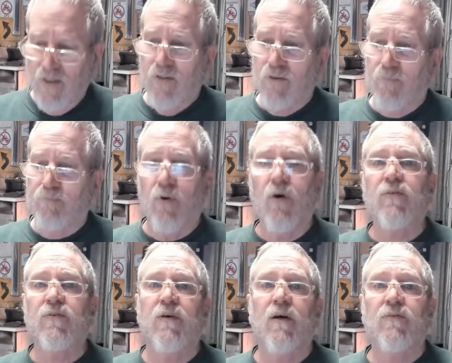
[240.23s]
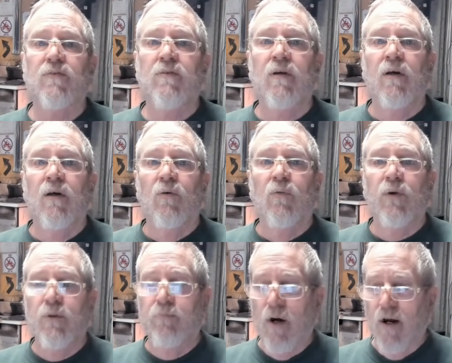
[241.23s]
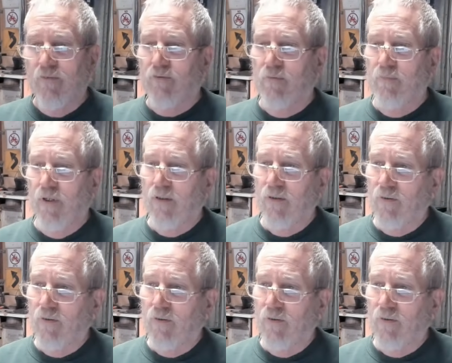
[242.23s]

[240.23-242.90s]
to process when you buy from me.